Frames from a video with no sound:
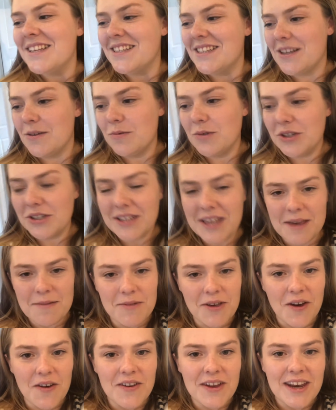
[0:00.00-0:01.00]
So we'll just
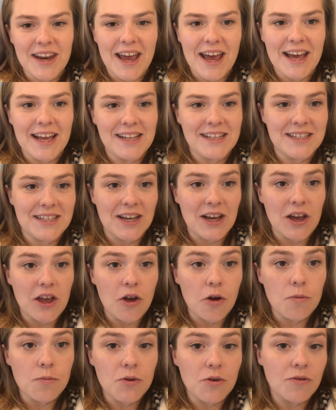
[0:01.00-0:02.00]
keep going, and I
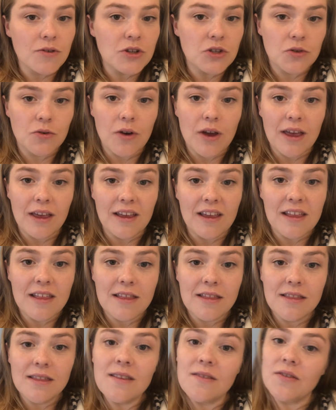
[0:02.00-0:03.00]
hope you're enjoying
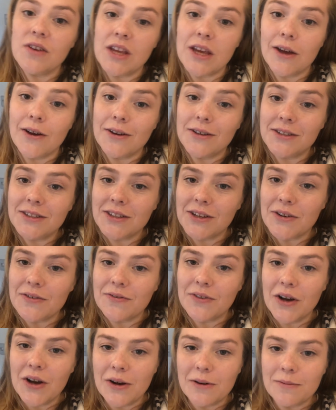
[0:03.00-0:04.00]
the videos so
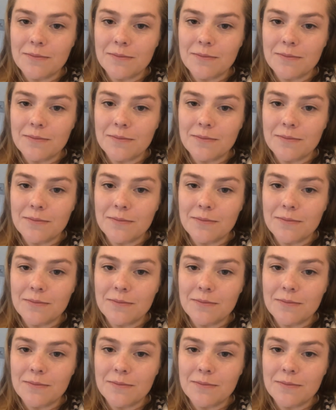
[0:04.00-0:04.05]
far.